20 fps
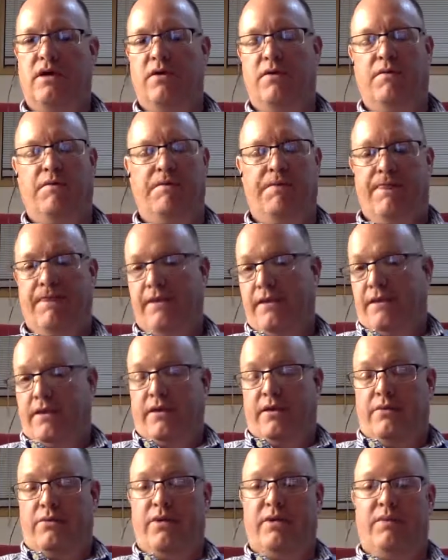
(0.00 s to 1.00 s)
So
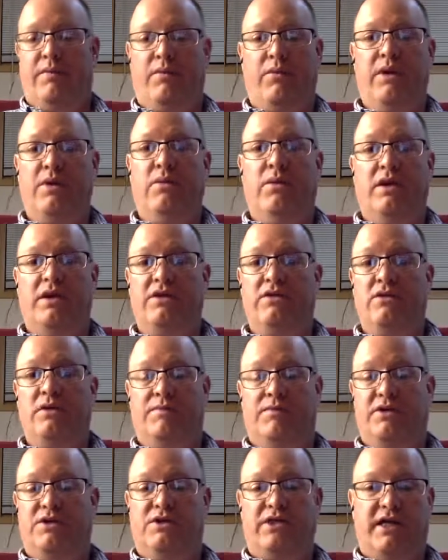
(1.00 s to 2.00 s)
we
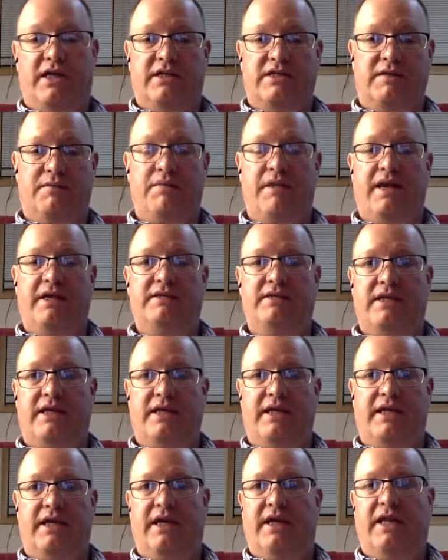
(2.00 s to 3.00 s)
really do appreciate it. It's
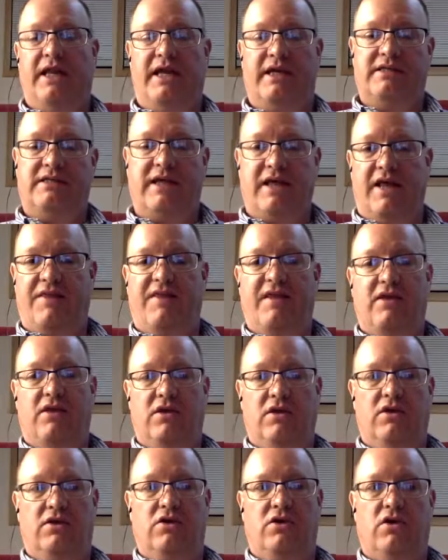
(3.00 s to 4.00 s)
amazing. And again, like I said, I
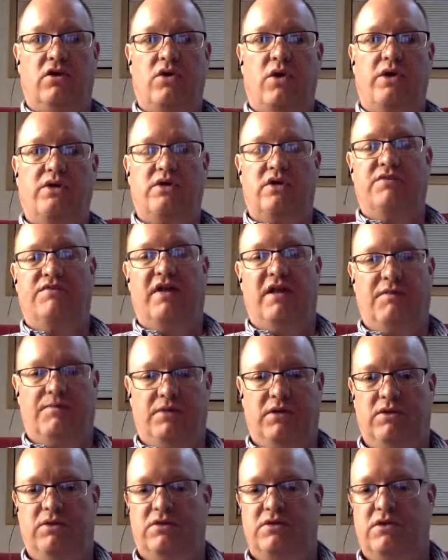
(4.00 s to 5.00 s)
think you're going to
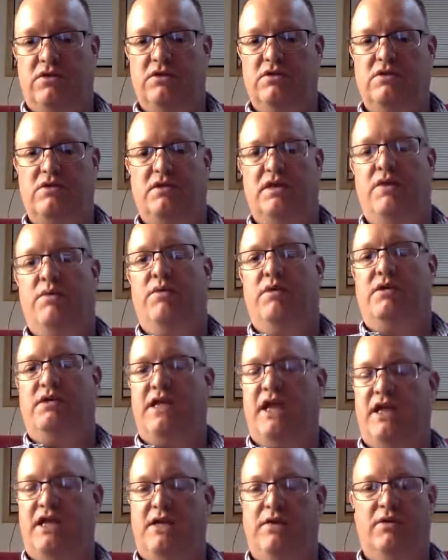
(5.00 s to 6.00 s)
develop users
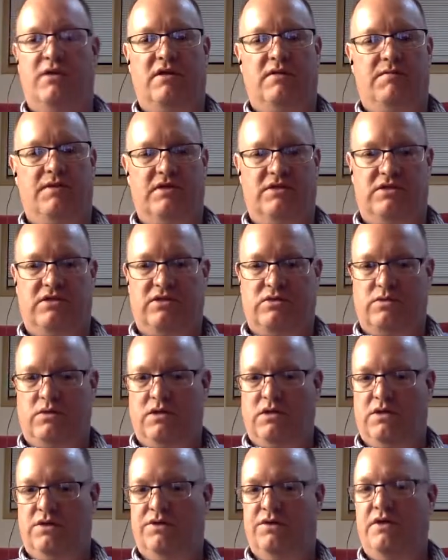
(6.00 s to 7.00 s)
that will take you into the
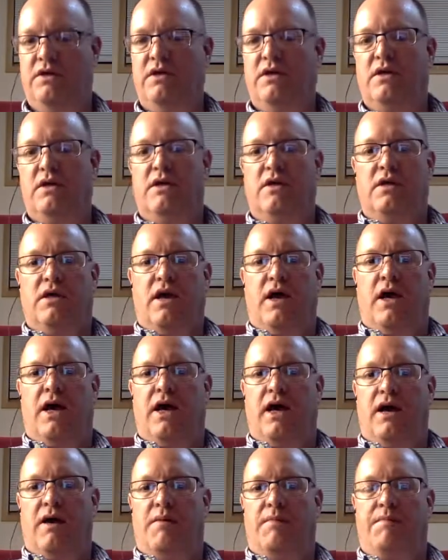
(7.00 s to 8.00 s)
business world,
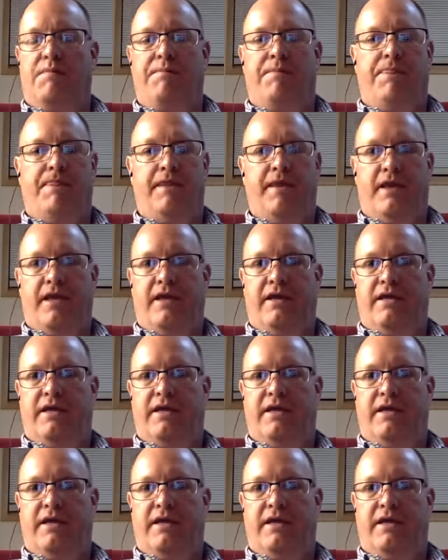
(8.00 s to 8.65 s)
and